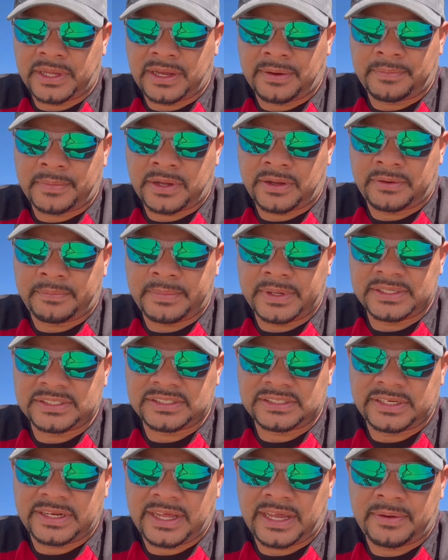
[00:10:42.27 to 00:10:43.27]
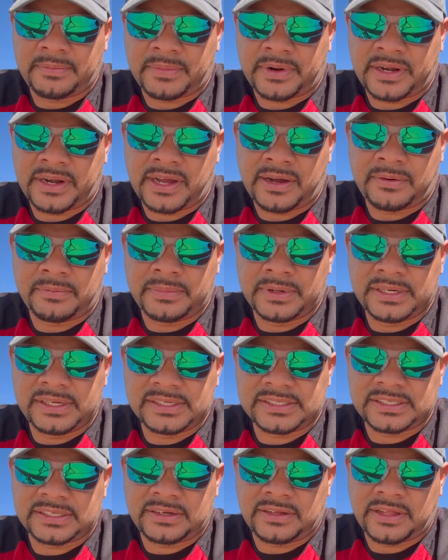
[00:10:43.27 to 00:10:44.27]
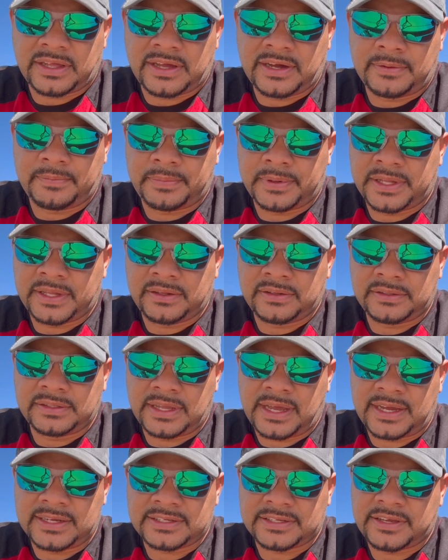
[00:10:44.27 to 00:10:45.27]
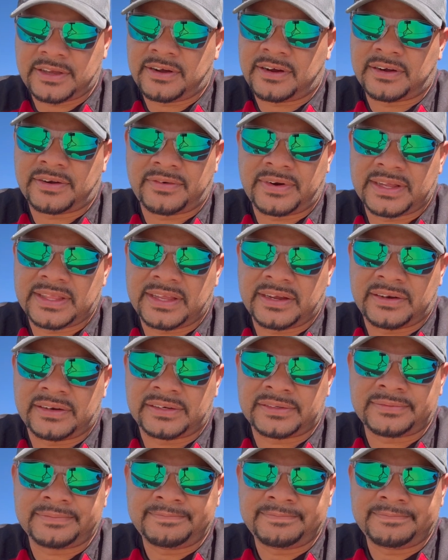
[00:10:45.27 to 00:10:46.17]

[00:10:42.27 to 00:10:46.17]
I'm not gonna mention the name right now, but there's another company that has a yard right there,